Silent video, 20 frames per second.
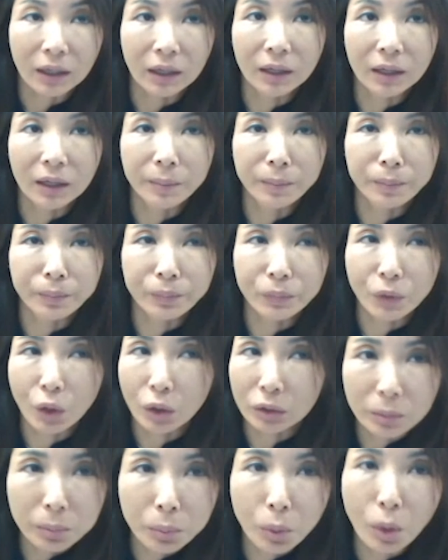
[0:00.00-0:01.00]

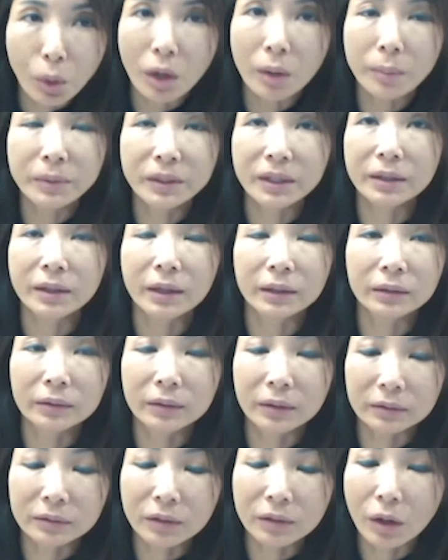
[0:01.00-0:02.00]
on the property that
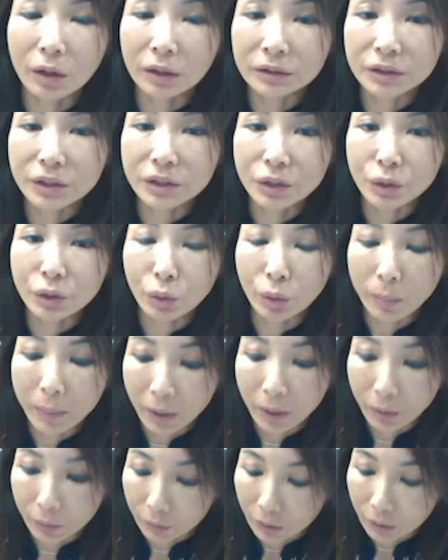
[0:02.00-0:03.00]
talks to you
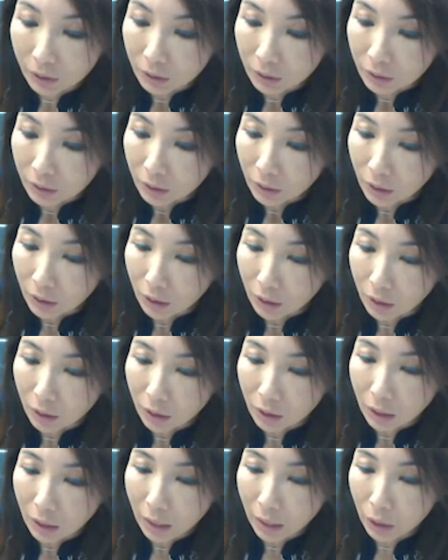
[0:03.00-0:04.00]
about
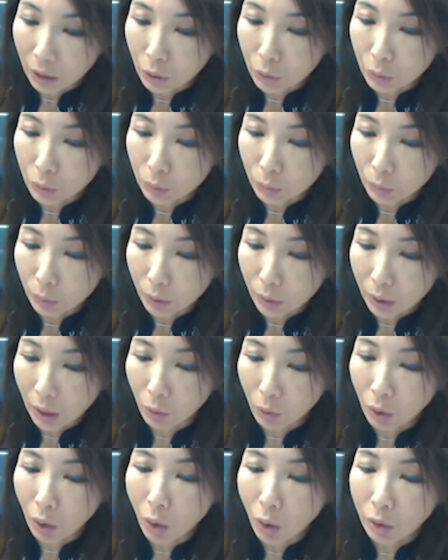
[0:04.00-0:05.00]
how
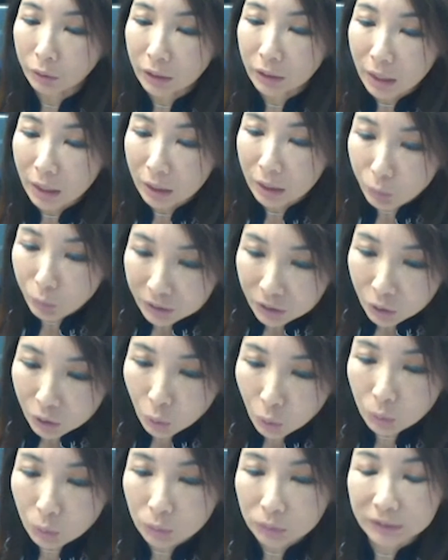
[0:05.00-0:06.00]
long the equity
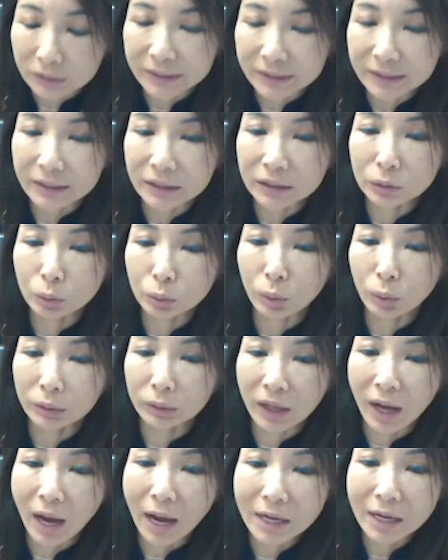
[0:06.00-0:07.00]
hold is,
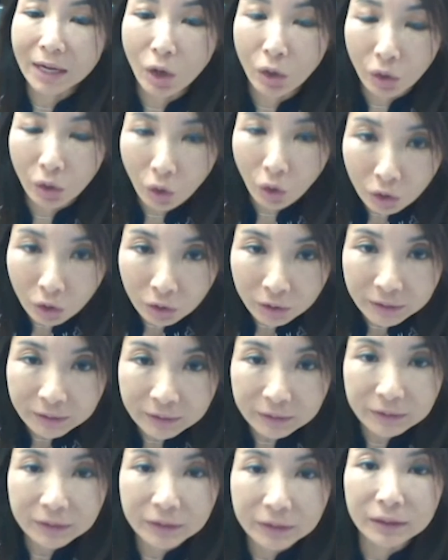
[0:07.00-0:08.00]
what the IRR
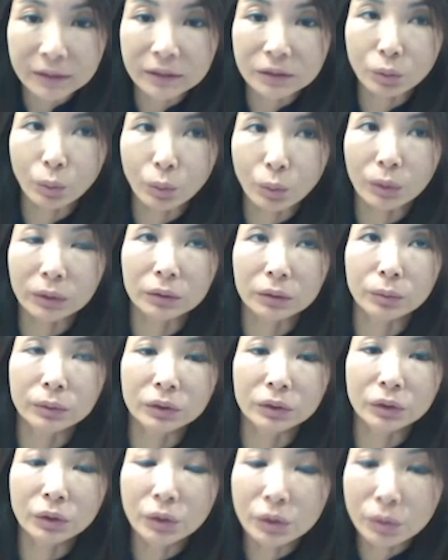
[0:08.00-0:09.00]
is, what the
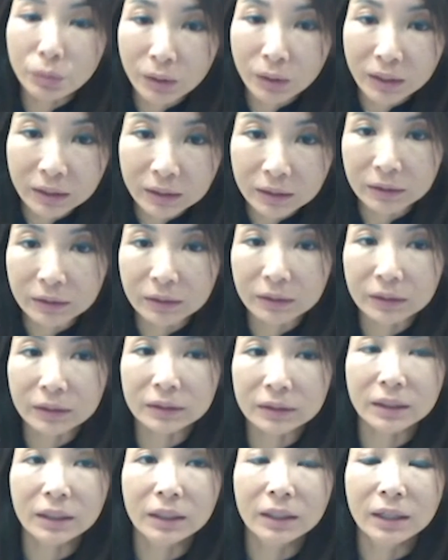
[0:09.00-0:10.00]
return rate
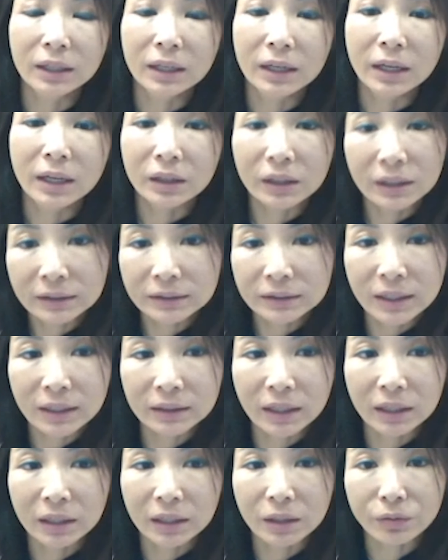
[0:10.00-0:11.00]
is, things
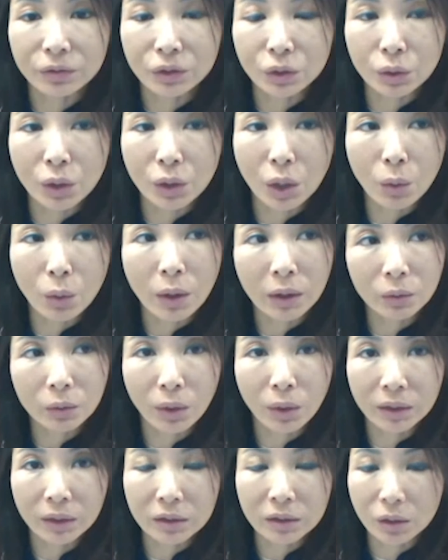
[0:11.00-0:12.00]
like that. If you go on
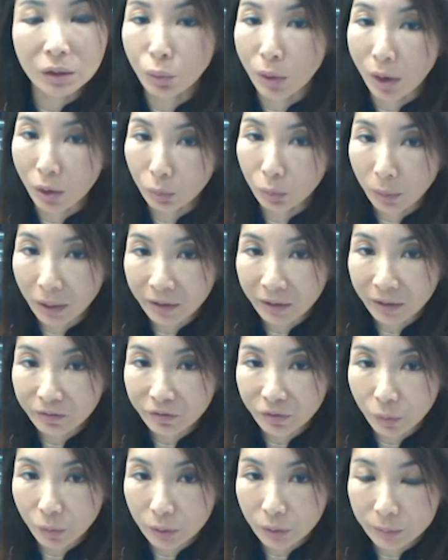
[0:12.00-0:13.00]
one of the crowd
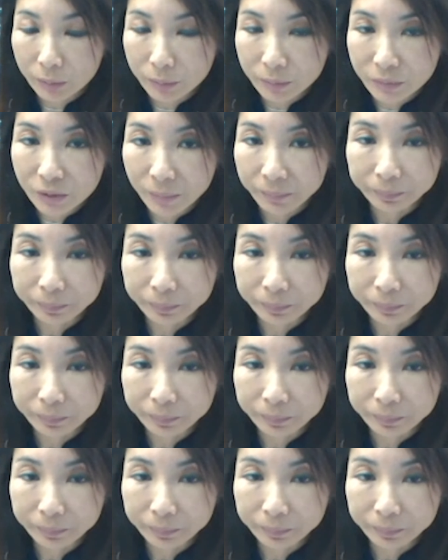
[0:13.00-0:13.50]
platforms,